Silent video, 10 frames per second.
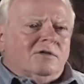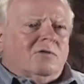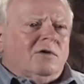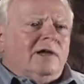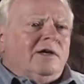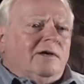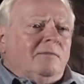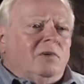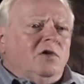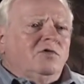sort of like a
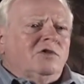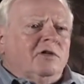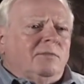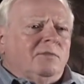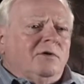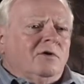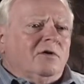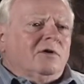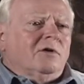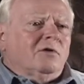blue chip
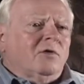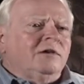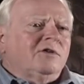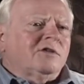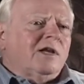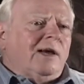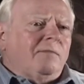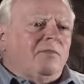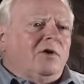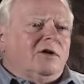or green stamp
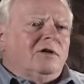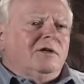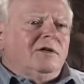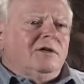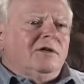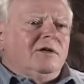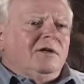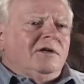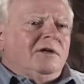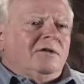book,
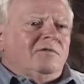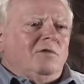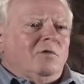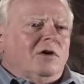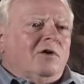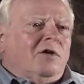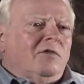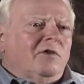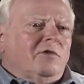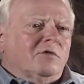if you recall
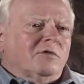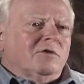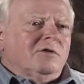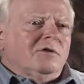those.